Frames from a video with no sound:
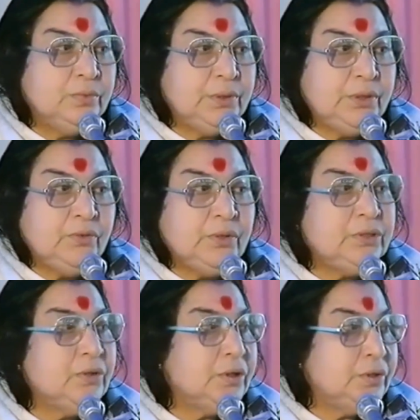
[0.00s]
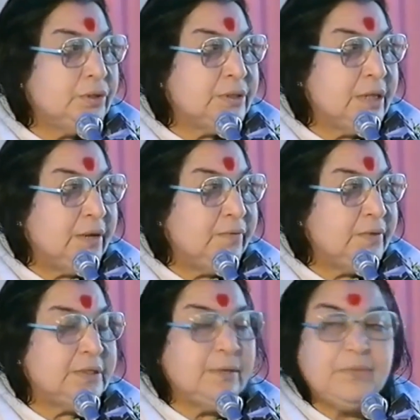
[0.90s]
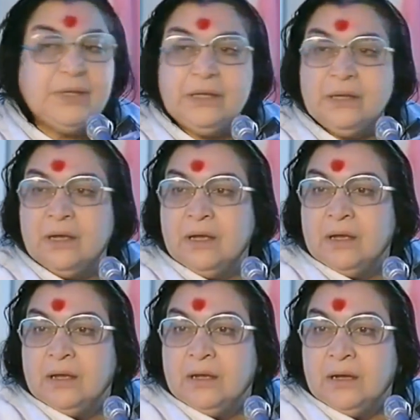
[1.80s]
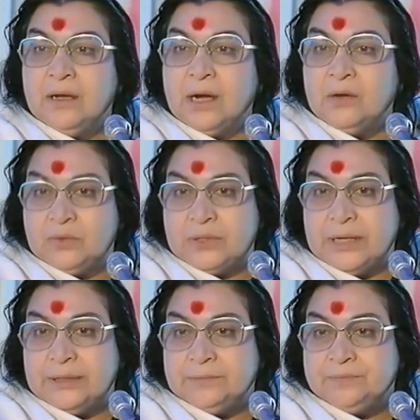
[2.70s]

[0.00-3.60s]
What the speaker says: Ego is not yourself, it's something outside.